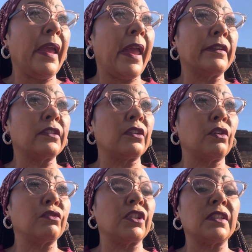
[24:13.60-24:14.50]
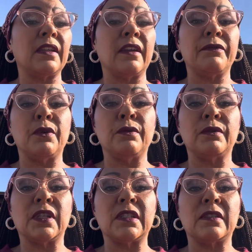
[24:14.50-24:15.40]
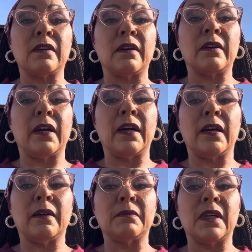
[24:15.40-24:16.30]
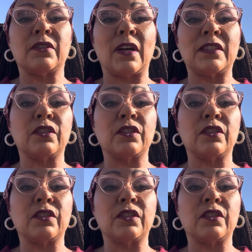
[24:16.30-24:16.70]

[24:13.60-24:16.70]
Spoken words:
And so just to give you so I